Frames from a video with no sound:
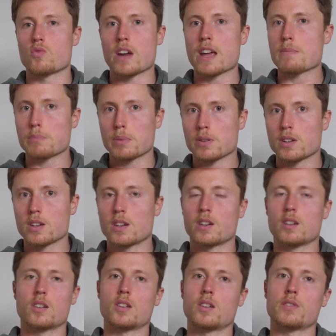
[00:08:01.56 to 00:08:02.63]
rep
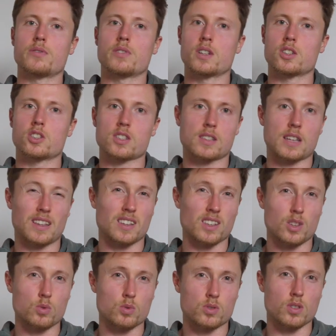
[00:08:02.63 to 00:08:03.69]
of just getting
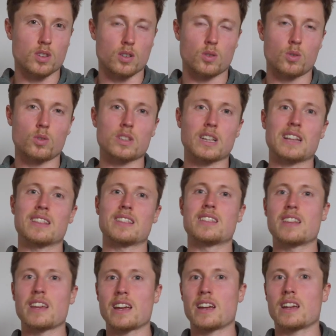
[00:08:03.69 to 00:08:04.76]
used to the hold, and
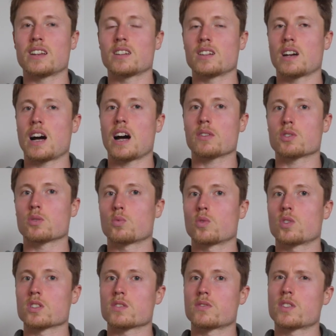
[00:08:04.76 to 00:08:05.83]
then
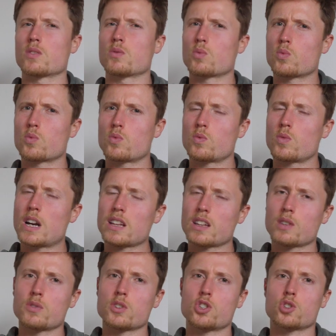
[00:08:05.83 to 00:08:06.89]
afterwards, with a
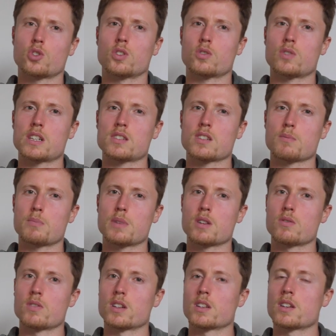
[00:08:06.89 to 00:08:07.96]
relatively short resting
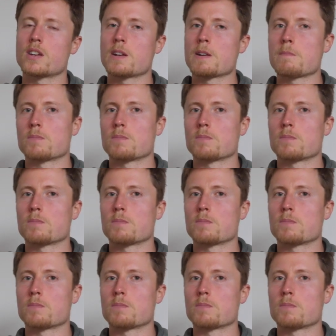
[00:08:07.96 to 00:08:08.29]
period,